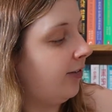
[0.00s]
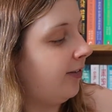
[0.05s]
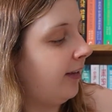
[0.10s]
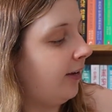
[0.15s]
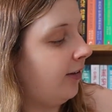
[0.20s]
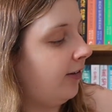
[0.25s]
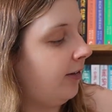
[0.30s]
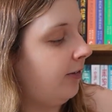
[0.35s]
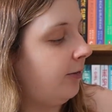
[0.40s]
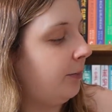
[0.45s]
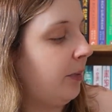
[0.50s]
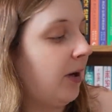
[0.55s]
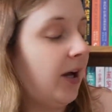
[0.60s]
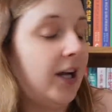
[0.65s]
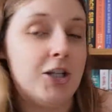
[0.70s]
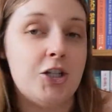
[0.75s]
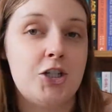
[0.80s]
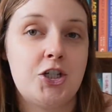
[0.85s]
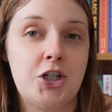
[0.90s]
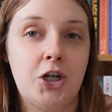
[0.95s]
This is
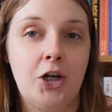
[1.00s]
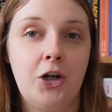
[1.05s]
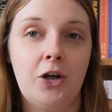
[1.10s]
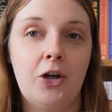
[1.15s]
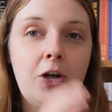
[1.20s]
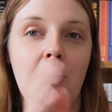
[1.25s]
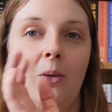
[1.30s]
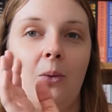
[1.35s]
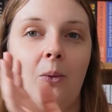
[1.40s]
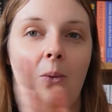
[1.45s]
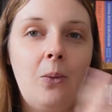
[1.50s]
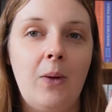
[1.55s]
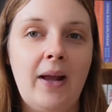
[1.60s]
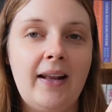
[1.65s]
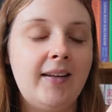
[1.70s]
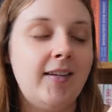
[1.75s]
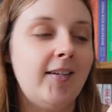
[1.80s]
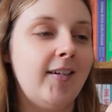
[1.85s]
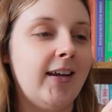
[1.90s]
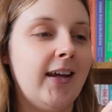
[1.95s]
by Chuck
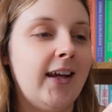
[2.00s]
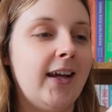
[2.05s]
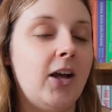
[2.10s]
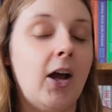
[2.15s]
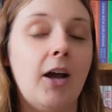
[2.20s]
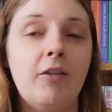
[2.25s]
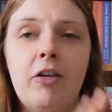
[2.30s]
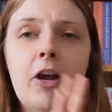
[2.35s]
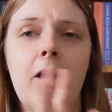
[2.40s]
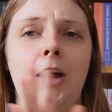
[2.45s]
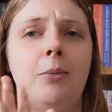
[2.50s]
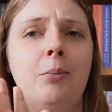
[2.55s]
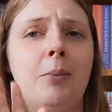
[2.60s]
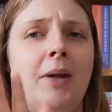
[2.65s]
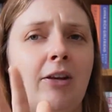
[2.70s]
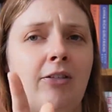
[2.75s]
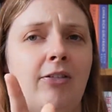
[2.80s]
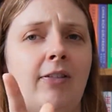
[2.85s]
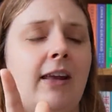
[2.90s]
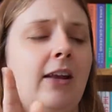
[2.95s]
Wendig. I've heard
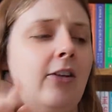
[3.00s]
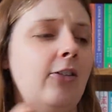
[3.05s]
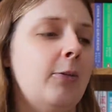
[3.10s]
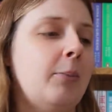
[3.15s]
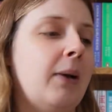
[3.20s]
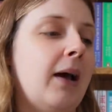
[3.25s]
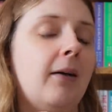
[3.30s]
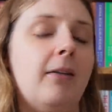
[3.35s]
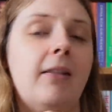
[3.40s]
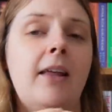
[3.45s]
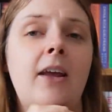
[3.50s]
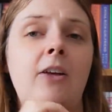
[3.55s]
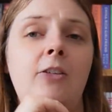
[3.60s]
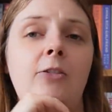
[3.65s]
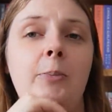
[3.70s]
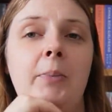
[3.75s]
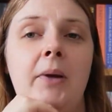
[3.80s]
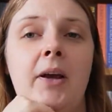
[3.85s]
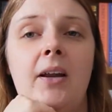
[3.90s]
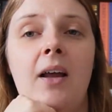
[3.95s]
mixed things about
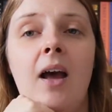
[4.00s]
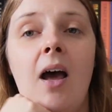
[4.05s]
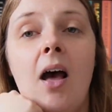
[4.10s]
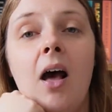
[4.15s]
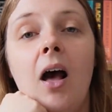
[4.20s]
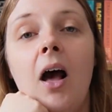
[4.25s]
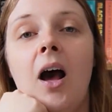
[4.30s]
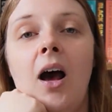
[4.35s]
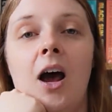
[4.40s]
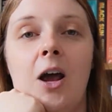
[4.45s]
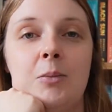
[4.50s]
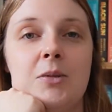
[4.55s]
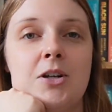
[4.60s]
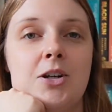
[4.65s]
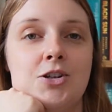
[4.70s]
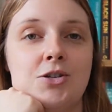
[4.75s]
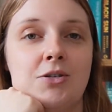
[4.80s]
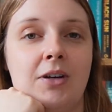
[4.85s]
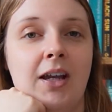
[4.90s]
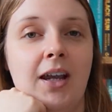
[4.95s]
this, but I'm
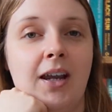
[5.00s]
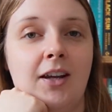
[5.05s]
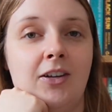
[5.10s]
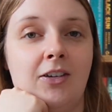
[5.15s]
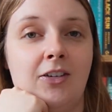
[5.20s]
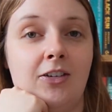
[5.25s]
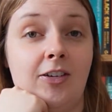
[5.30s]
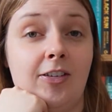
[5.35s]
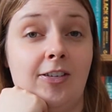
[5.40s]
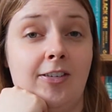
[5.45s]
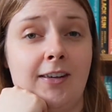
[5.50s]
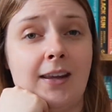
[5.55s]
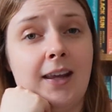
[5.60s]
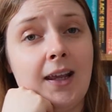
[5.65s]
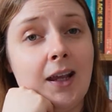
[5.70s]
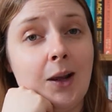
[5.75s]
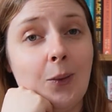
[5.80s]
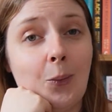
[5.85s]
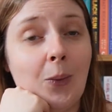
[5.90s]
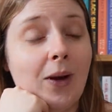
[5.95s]
intrigued to
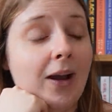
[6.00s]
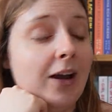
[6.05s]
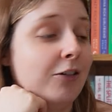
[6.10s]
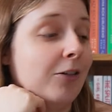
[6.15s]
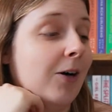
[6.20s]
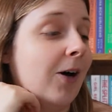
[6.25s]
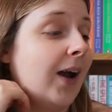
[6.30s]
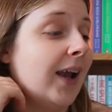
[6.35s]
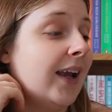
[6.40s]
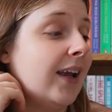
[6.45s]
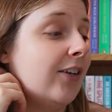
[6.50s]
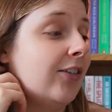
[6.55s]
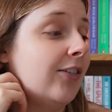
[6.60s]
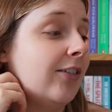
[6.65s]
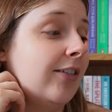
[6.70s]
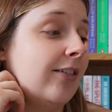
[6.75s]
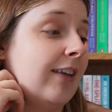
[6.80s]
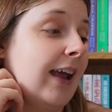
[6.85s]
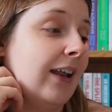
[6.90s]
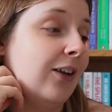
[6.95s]
see where I
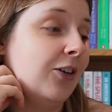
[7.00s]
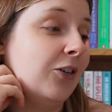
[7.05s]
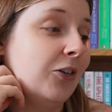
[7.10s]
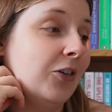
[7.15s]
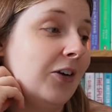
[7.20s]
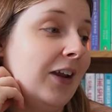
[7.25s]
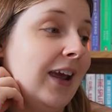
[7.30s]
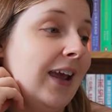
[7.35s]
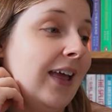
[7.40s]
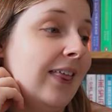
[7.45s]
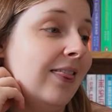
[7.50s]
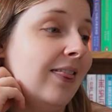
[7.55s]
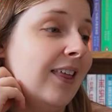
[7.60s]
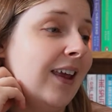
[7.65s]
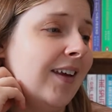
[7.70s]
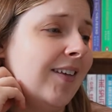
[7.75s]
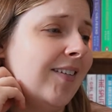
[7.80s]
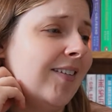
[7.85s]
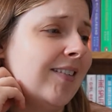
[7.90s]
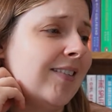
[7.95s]
stand on it.
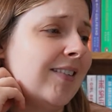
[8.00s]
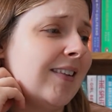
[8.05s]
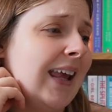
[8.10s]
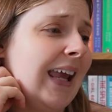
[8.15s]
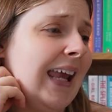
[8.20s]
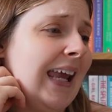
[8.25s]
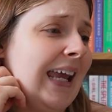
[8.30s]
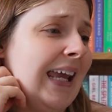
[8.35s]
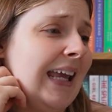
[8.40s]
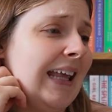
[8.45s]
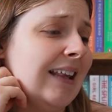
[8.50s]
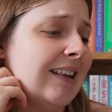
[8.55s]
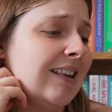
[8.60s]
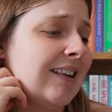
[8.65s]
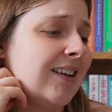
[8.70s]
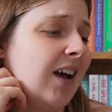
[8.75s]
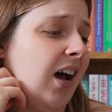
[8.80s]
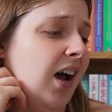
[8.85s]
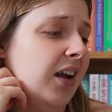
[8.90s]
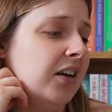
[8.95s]
This is
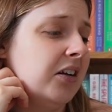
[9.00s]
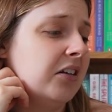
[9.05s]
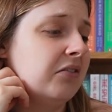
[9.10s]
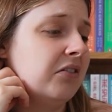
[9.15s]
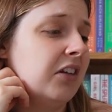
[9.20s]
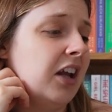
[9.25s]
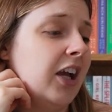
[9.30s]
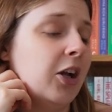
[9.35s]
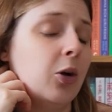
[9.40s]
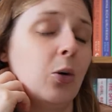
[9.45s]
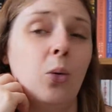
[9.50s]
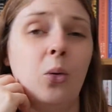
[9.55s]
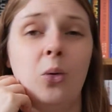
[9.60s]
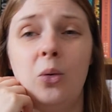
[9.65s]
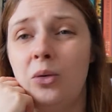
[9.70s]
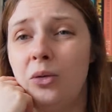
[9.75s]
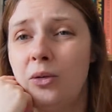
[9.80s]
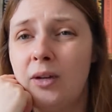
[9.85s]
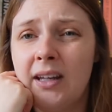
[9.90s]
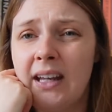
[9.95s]
kind of like a
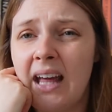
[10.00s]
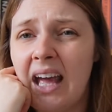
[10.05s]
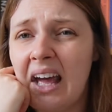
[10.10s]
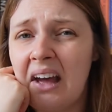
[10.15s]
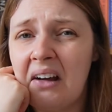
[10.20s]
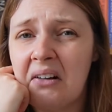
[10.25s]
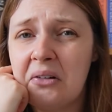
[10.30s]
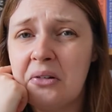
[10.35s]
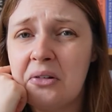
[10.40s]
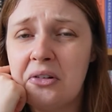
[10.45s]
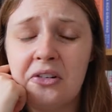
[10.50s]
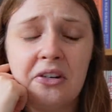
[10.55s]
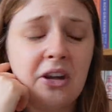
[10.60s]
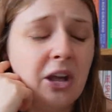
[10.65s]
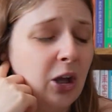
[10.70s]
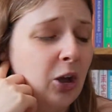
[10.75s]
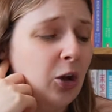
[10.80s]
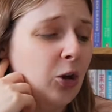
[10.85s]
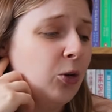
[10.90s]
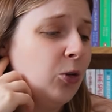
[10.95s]
haunted house
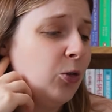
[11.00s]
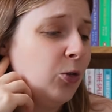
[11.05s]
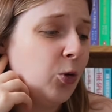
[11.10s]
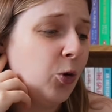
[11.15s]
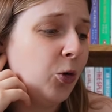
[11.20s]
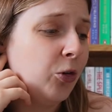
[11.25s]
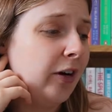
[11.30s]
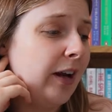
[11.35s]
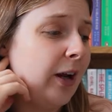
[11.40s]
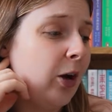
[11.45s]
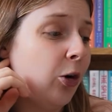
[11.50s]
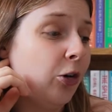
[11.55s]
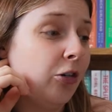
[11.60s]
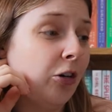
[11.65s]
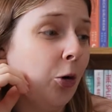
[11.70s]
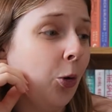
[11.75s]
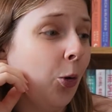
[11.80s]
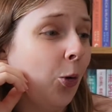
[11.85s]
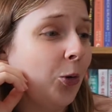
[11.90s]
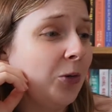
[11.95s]
story or
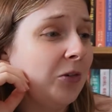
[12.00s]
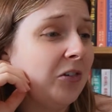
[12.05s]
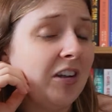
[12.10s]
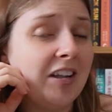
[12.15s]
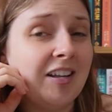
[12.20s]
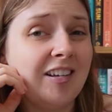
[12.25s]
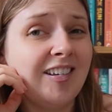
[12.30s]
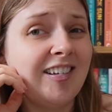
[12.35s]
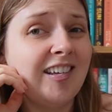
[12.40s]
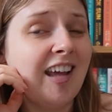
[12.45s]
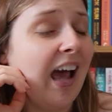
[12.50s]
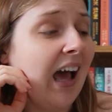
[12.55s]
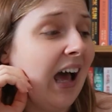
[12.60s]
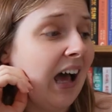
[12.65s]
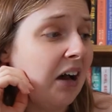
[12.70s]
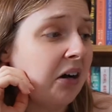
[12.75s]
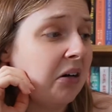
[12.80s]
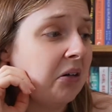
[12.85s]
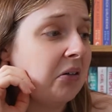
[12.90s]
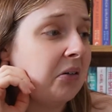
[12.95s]
a haunted
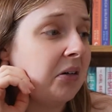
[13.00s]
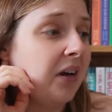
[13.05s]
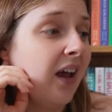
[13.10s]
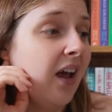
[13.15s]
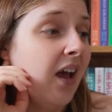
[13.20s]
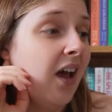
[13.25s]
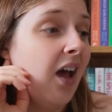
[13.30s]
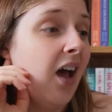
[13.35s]
town.